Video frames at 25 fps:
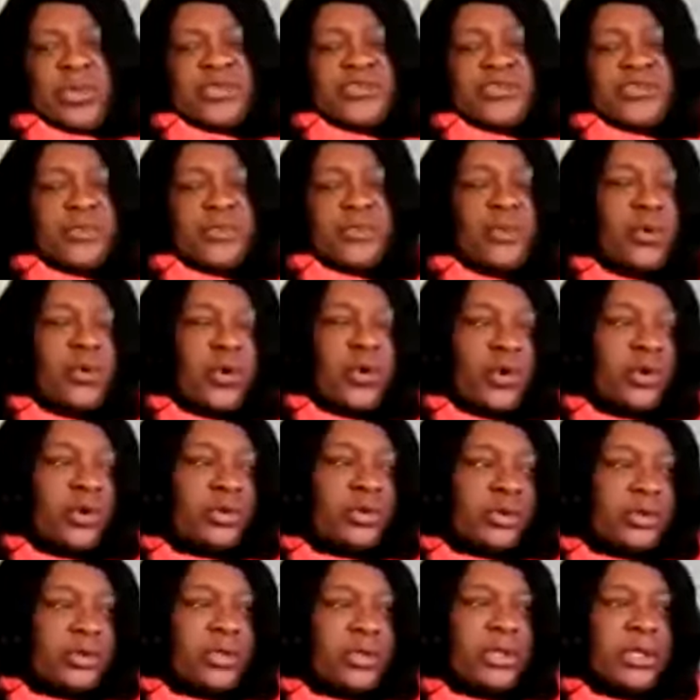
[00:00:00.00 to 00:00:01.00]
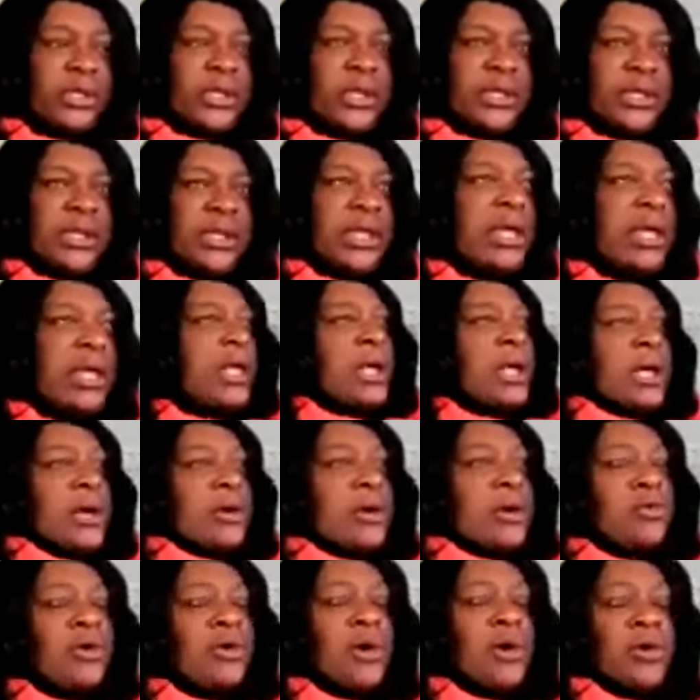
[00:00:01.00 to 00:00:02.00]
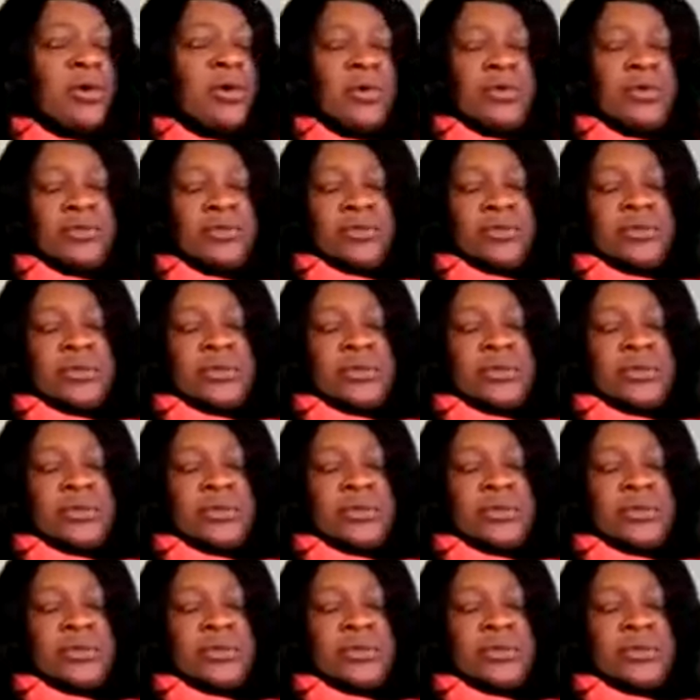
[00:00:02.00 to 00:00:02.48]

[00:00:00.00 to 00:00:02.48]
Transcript: support in our role,